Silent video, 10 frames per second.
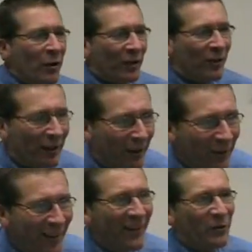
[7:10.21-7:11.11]
And no
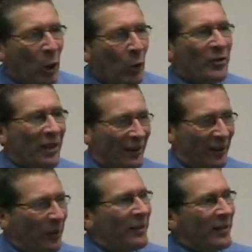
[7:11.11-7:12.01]
matter what, I don't think you
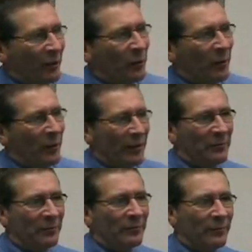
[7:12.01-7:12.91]
feel like there.
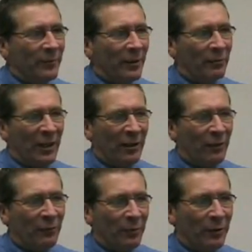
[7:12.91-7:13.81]
That's taken care of.
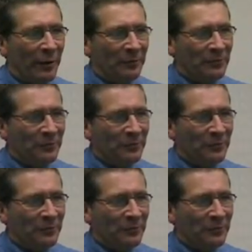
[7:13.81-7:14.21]
There's